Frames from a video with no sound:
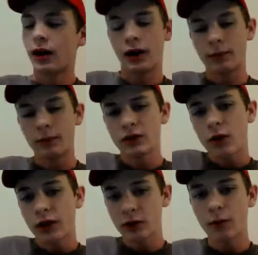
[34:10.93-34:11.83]
And
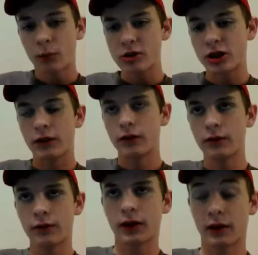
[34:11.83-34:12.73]
so I do appreciate
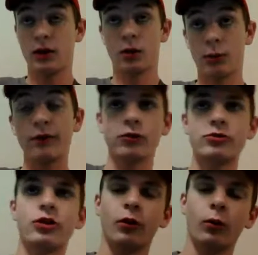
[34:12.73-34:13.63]
the fact that in the Revolutionary